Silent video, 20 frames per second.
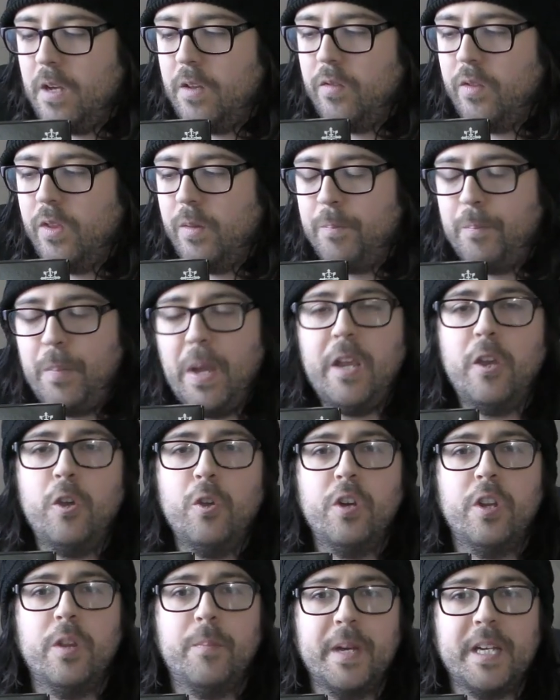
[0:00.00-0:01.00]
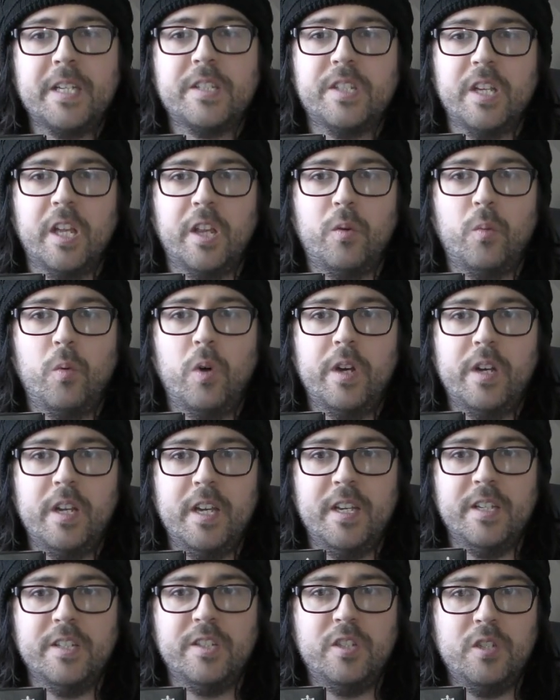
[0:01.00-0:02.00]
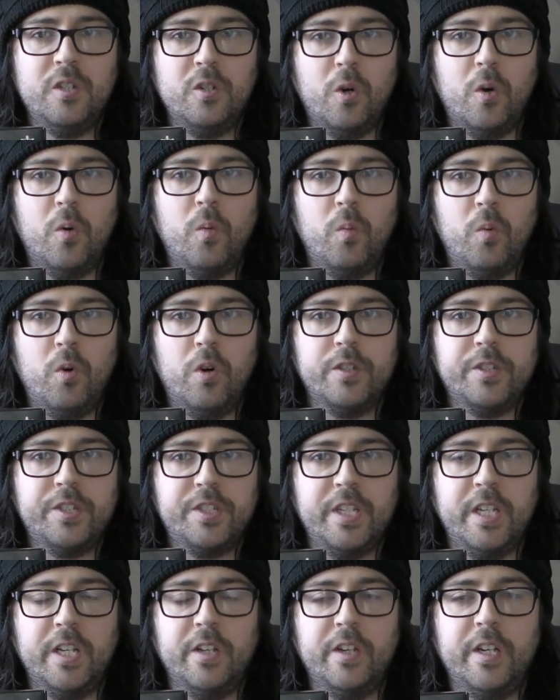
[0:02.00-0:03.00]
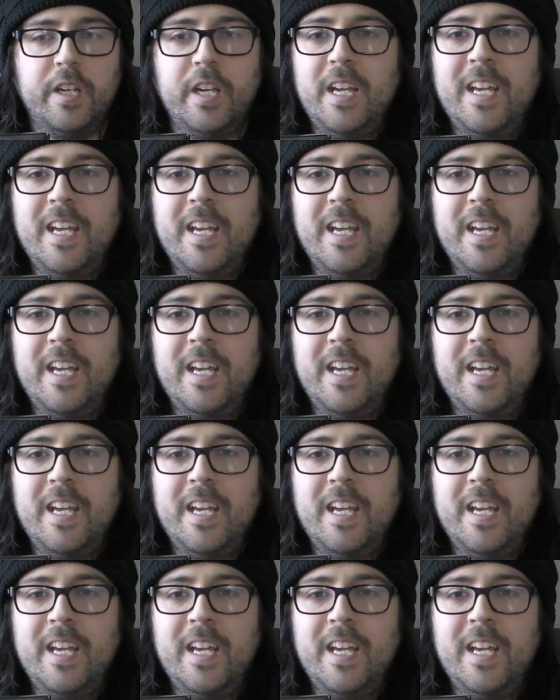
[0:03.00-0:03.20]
the big unit, the big seller one, is not what's selling it.